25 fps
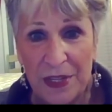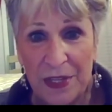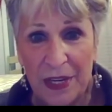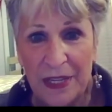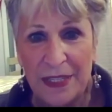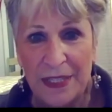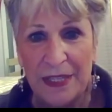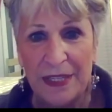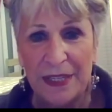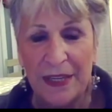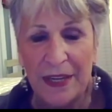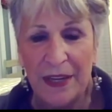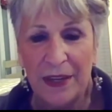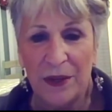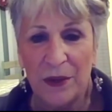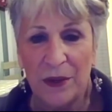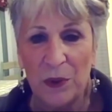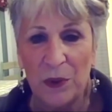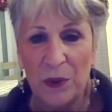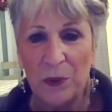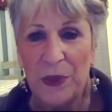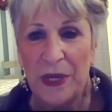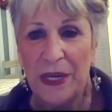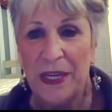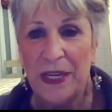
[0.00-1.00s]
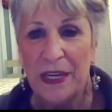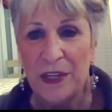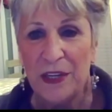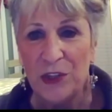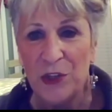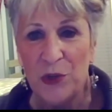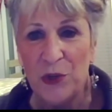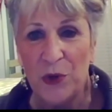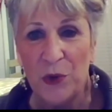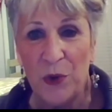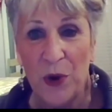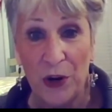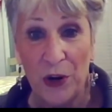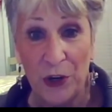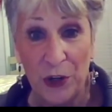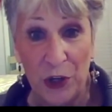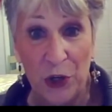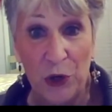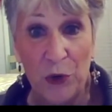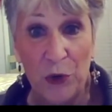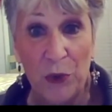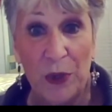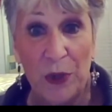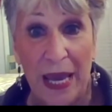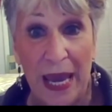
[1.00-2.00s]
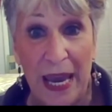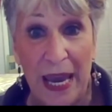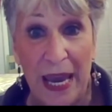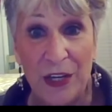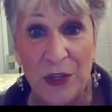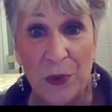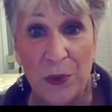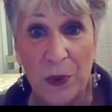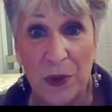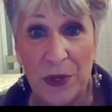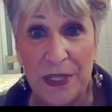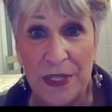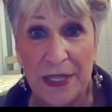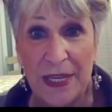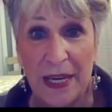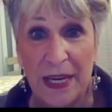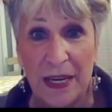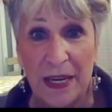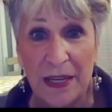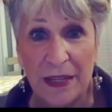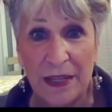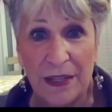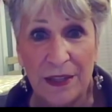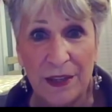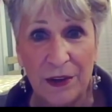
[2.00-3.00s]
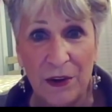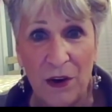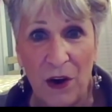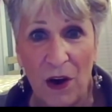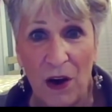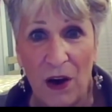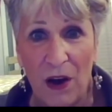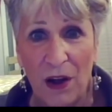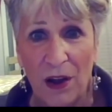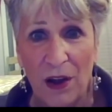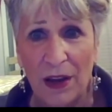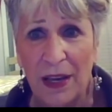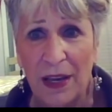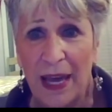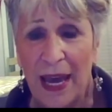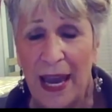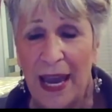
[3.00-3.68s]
until we get to our Q&A towards the end of the call